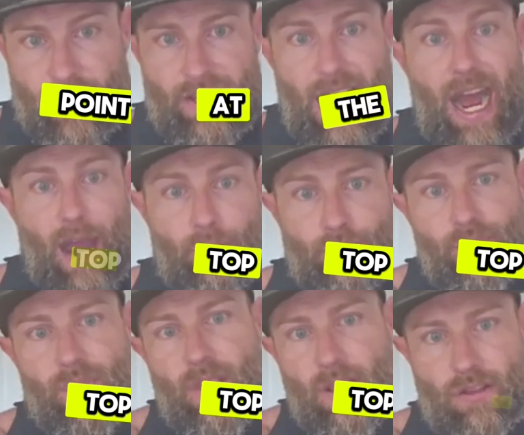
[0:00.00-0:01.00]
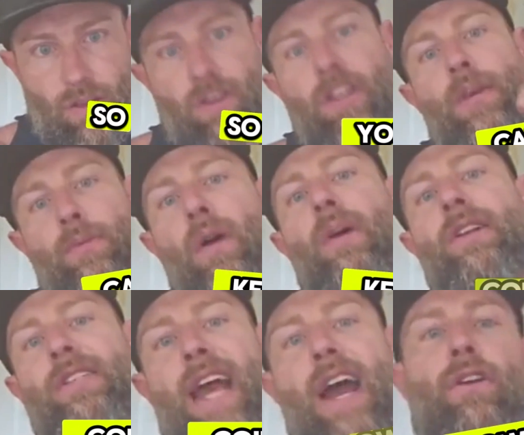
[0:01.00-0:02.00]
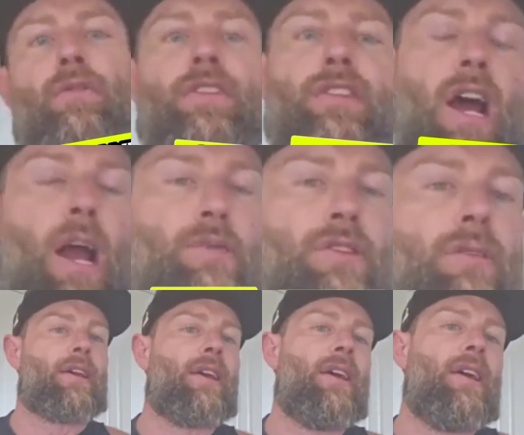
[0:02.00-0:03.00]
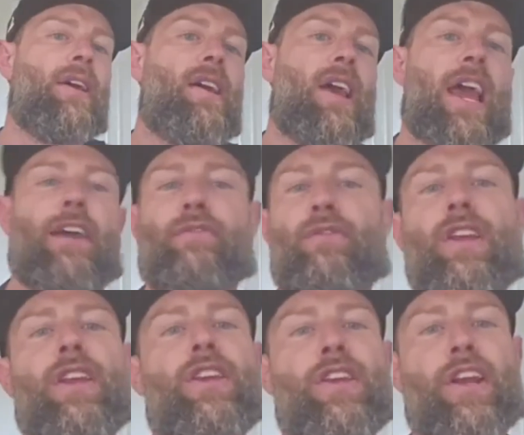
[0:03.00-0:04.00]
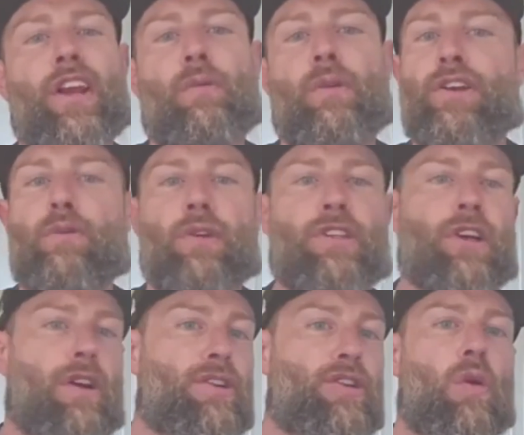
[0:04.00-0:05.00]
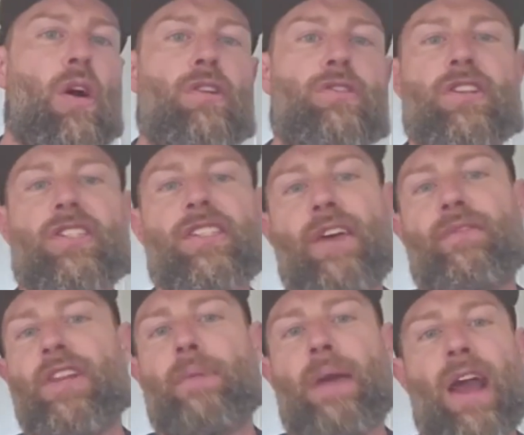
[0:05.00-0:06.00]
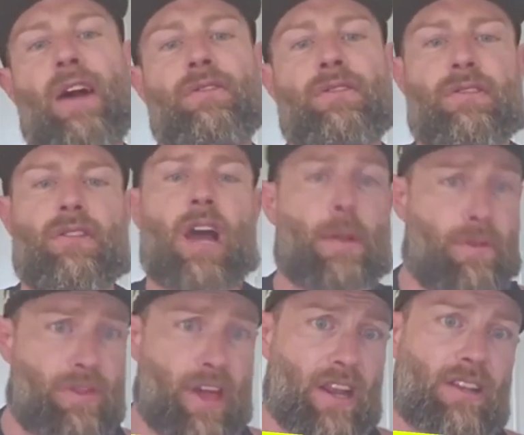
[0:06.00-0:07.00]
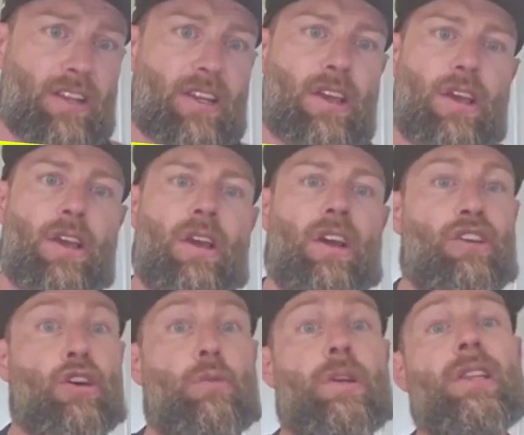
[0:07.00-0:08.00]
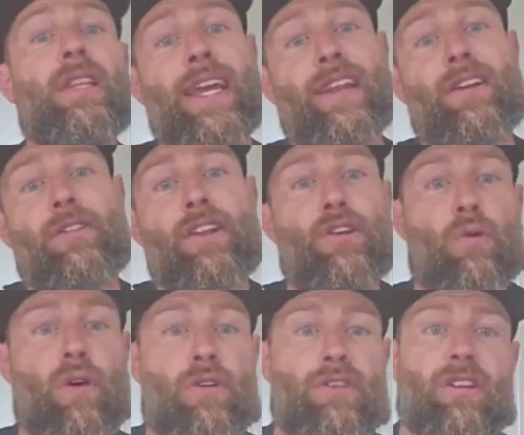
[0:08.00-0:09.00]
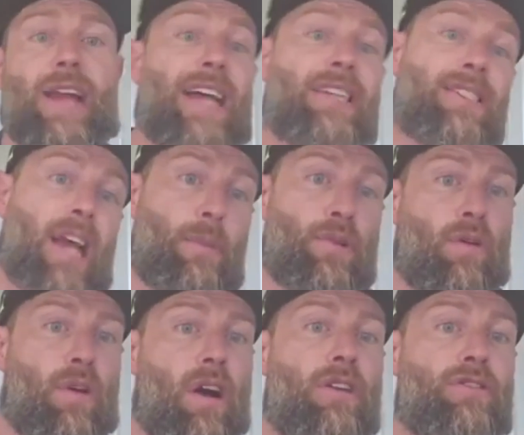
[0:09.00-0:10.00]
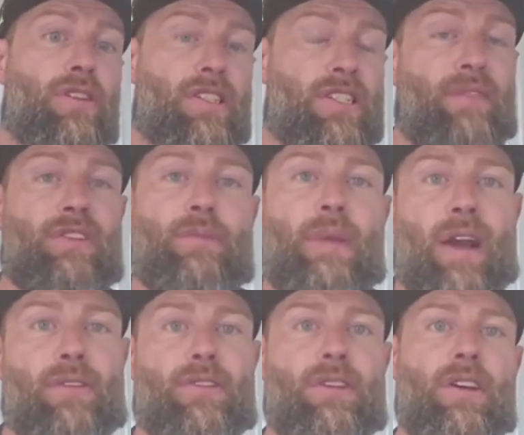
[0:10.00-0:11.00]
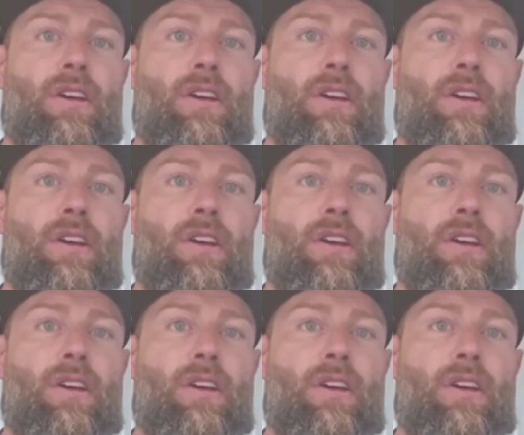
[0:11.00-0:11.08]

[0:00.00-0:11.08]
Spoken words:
the top so you can keep going down over time. So every year when you return to 170 pounds, hypothetically, you'll be leaner than you were the last time you were 170 pounds.